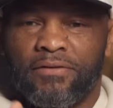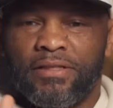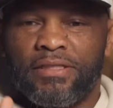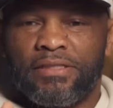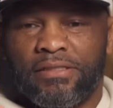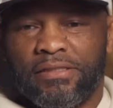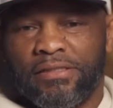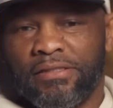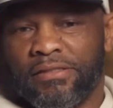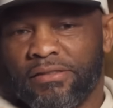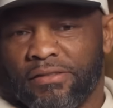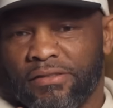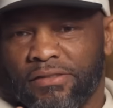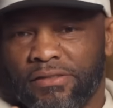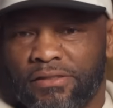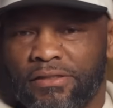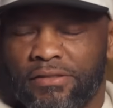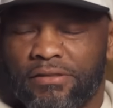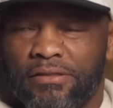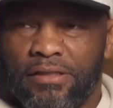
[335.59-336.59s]
this is
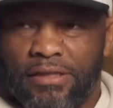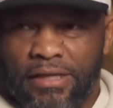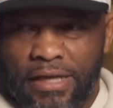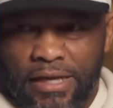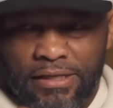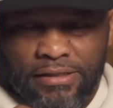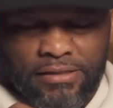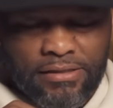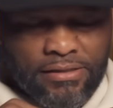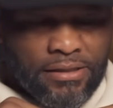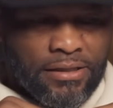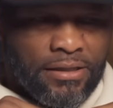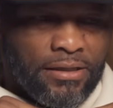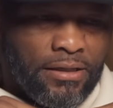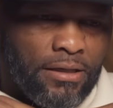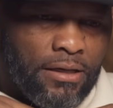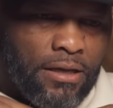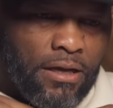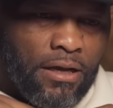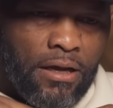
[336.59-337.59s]
the case
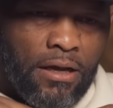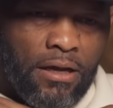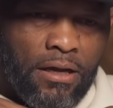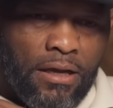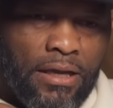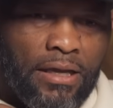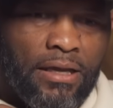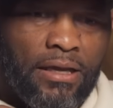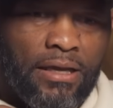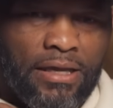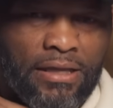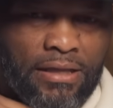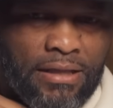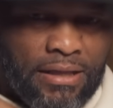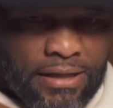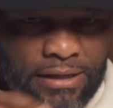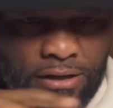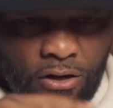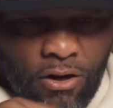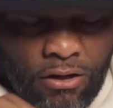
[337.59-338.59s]

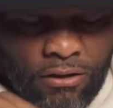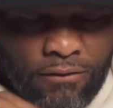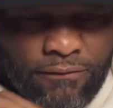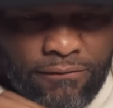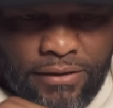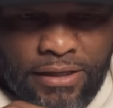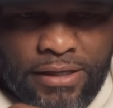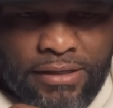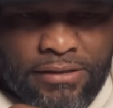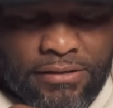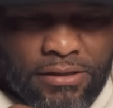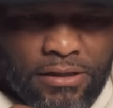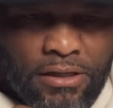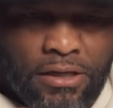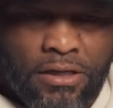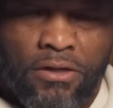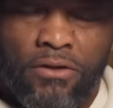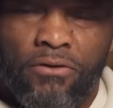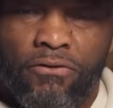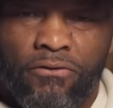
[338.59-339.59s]
in all of this.
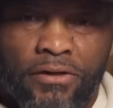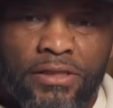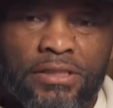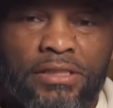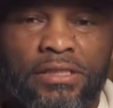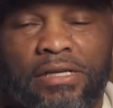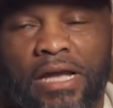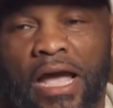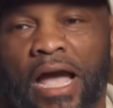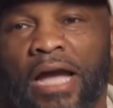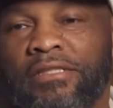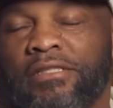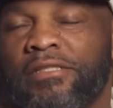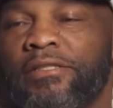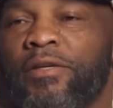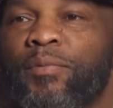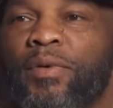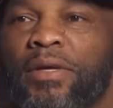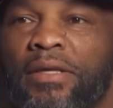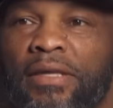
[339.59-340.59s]
Richie
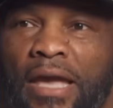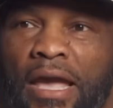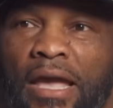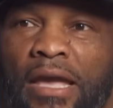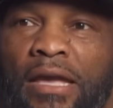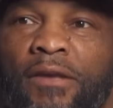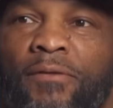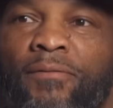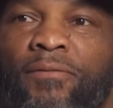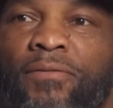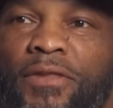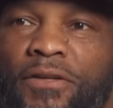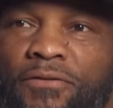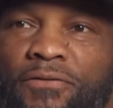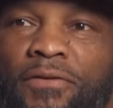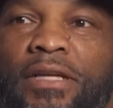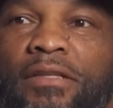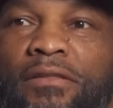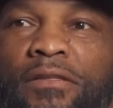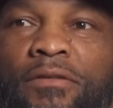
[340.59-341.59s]
actually became the
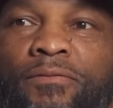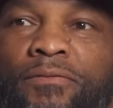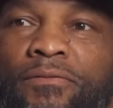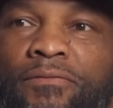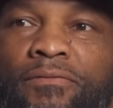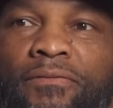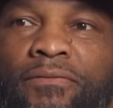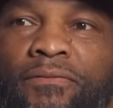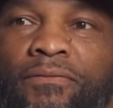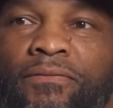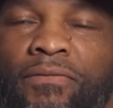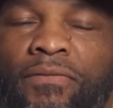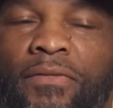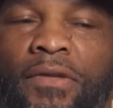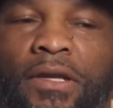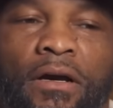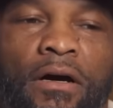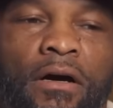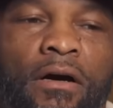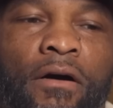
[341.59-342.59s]
victim,
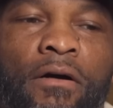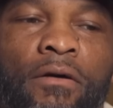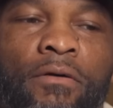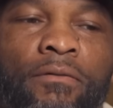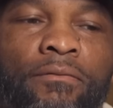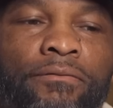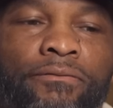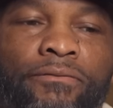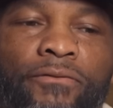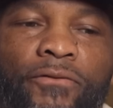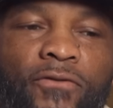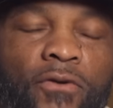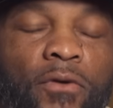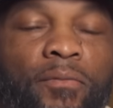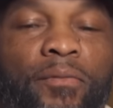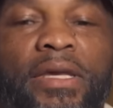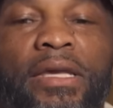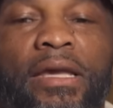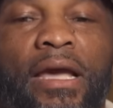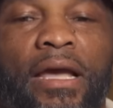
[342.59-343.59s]
for
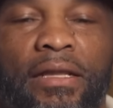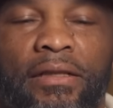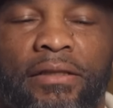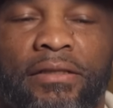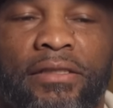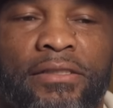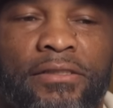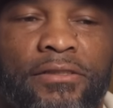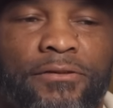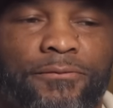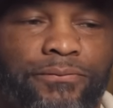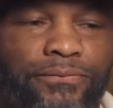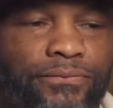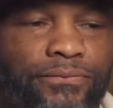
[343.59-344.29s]
me at least.